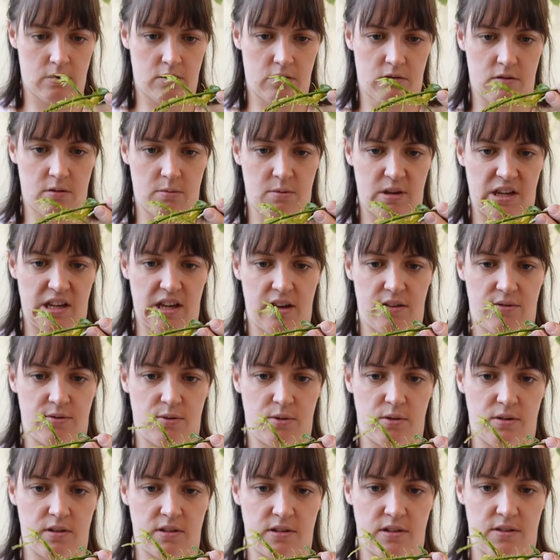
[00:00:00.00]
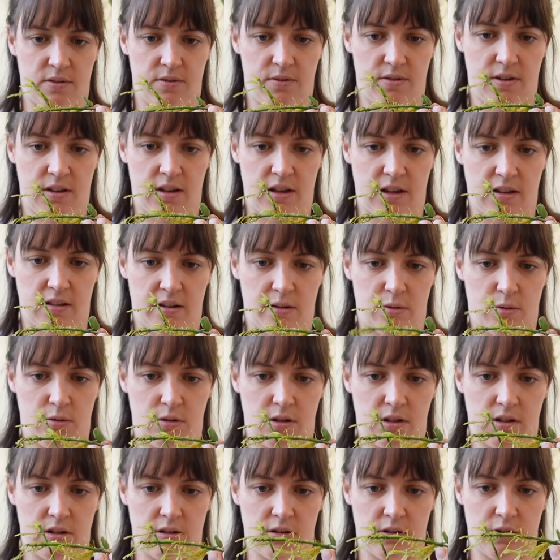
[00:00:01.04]
Gotta be careful because I feel like they're all
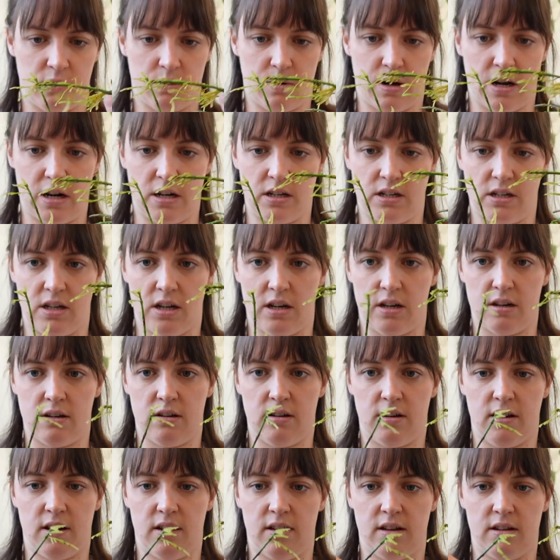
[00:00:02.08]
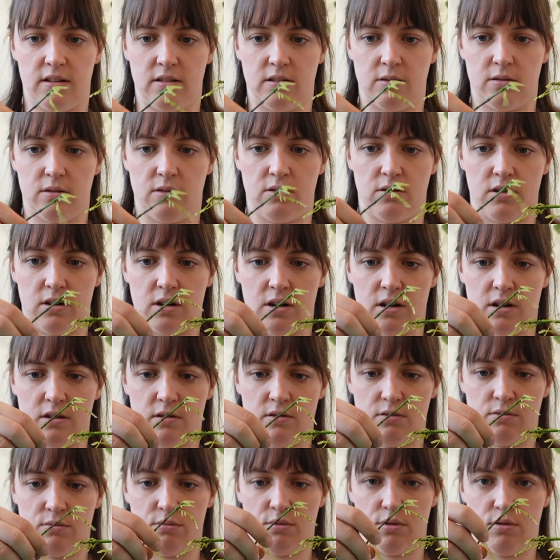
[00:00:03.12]
intertwined here. Okay, that's got a
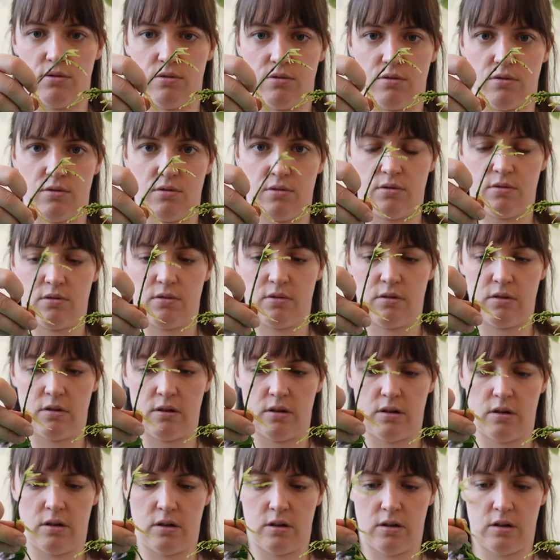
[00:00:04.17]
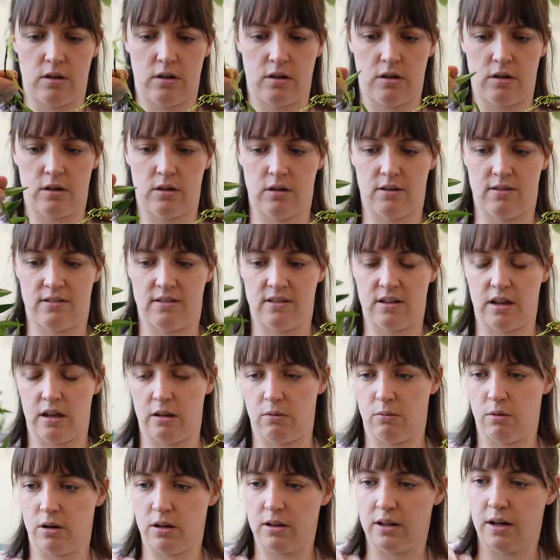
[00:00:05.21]
nice root. Here's another
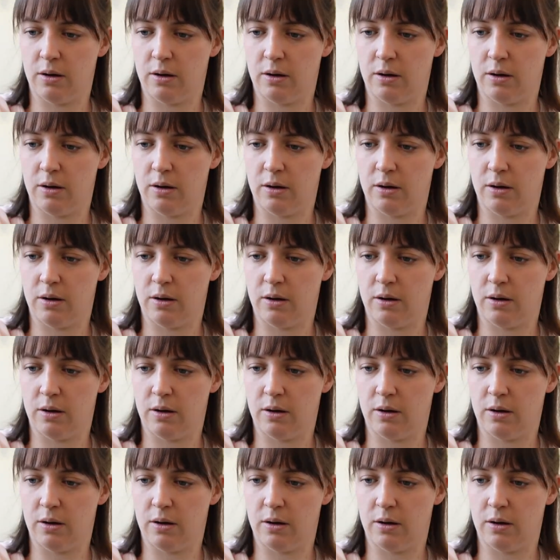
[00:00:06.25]
one.